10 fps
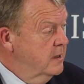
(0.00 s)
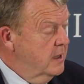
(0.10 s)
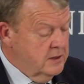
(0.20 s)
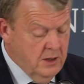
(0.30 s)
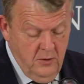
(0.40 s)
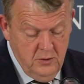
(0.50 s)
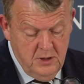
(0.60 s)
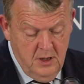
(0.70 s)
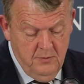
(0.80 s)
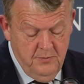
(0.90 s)
as close
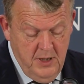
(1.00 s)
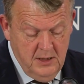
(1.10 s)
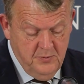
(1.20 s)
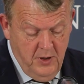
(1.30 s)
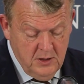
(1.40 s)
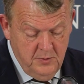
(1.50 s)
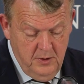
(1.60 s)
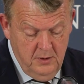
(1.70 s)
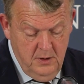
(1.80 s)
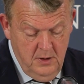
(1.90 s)
as
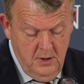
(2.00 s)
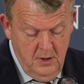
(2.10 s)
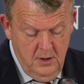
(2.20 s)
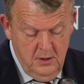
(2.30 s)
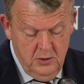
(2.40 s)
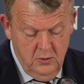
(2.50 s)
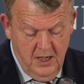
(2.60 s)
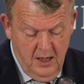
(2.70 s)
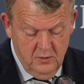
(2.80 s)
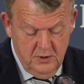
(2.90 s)
possible to
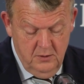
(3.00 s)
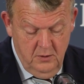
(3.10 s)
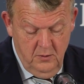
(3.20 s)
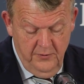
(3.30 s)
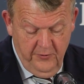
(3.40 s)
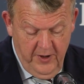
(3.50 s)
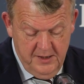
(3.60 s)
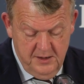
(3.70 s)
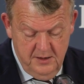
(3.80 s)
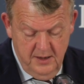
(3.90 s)
counter old
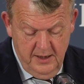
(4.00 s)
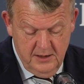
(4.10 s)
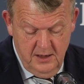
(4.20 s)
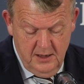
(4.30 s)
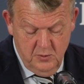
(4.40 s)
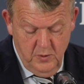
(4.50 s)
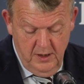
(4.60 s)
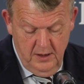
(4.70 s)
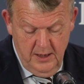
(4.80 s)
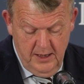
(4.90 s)
threats as
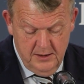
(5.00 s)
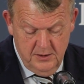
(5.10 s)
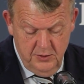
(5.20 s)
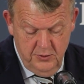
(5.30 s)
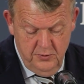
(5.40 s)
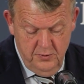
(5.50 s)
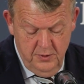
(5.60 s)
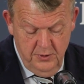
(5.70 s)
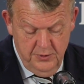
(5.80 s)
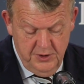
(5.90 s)
well as new
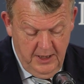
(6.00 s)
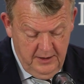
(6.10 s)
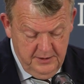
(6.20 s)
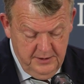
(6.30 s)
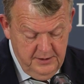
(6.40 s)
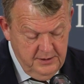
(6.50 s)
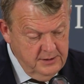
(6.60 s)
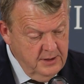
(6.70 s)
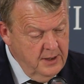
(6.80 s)
challenges.